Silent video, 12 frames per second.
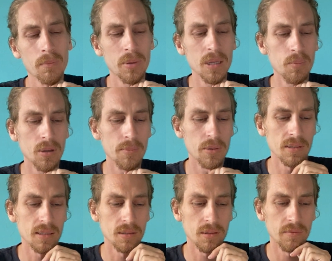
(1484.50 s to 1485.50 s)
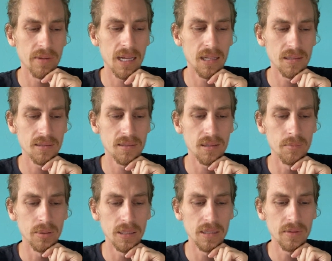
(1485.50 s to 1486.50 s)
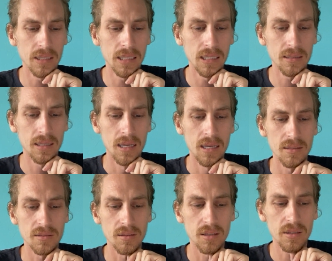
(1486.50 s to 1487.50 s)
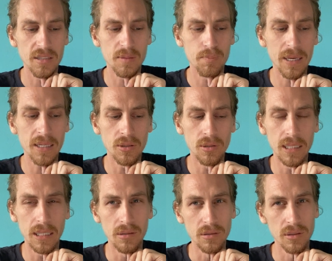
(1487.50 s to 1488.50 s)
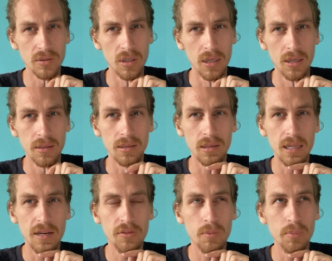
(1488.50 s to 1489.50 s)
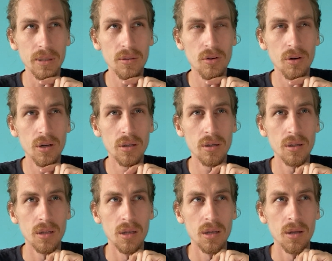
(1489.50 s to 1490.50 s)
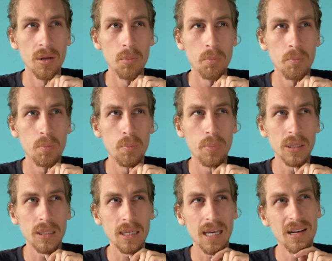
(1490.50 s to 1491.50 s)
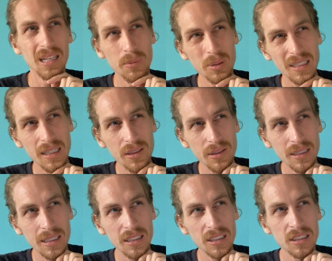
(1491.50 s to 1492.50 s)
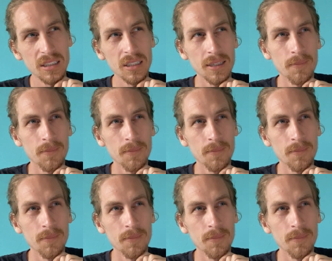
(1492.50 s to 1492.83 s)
people up in Silicon Valley still believing in it. There's a lot of speculators that left Bitcoin, but the kind of libertarian-ish,